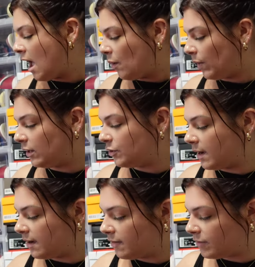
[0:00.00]
We do
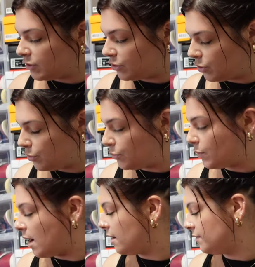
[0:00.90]
have two
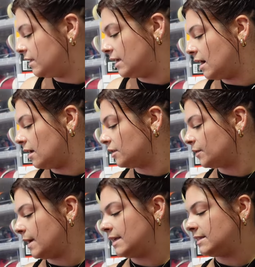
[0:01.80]
of the
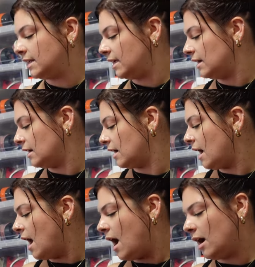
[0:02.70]
colorways here.
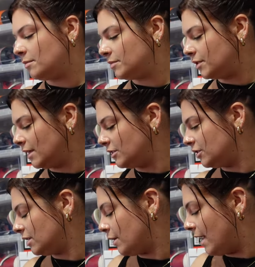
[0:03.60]
Um, so let's
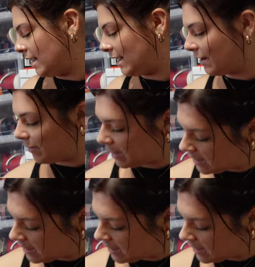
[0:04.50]
just go ahead and get right